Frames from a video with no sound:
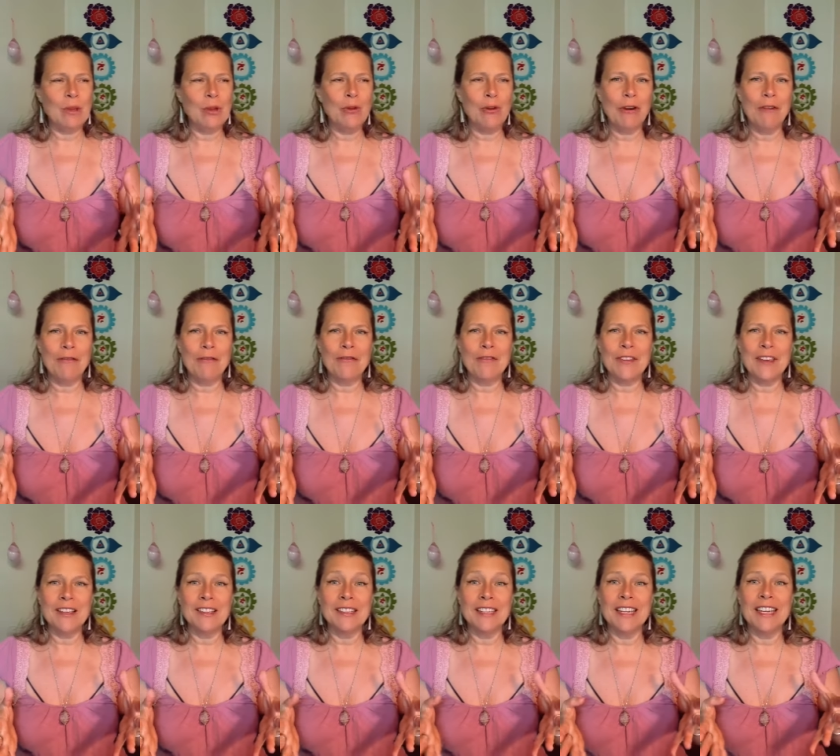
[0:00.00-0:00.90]
You are
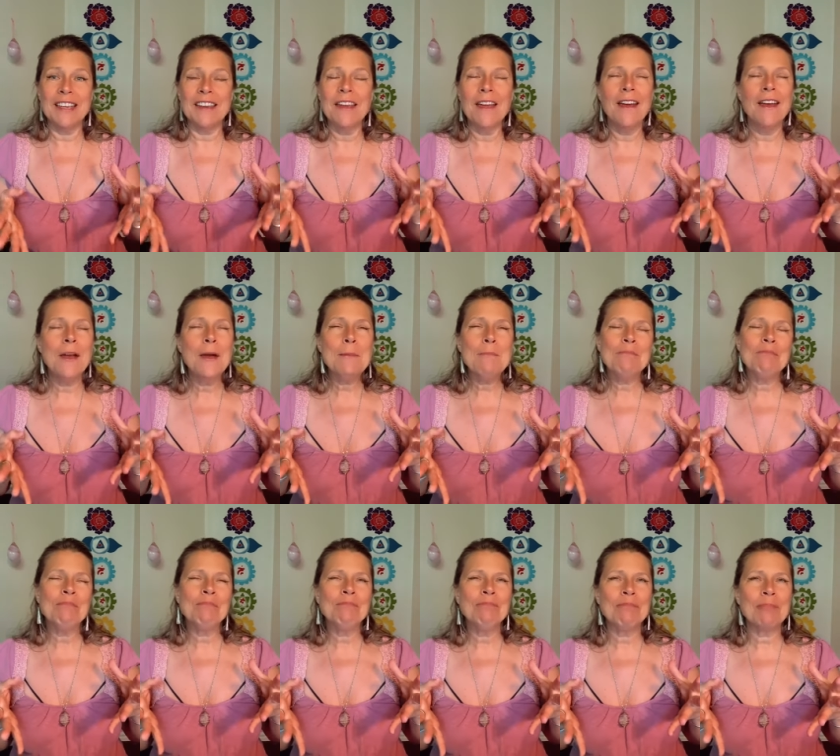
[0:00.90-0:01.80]
feeling
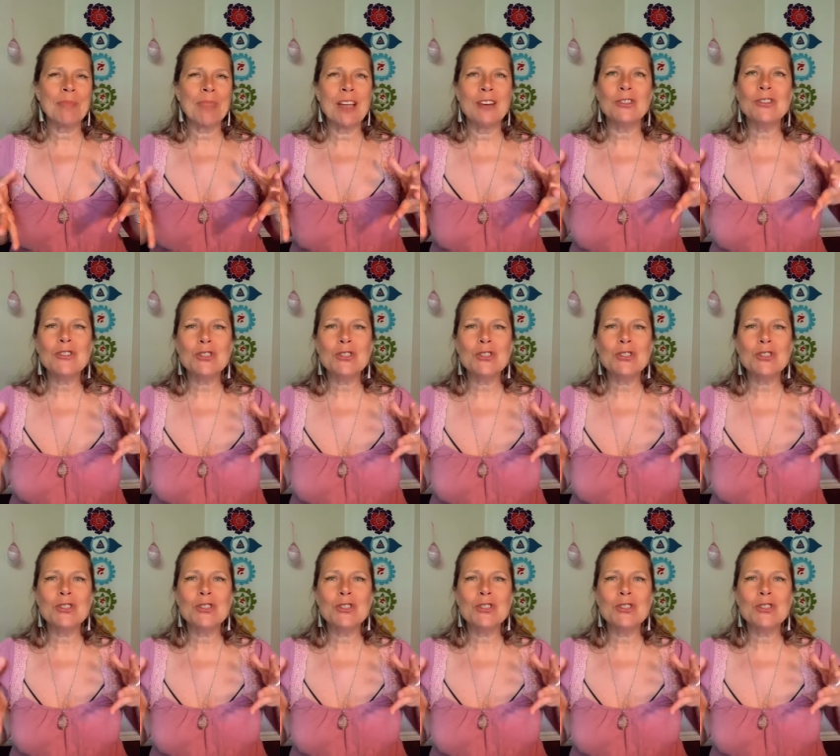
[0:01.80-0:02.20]
mm,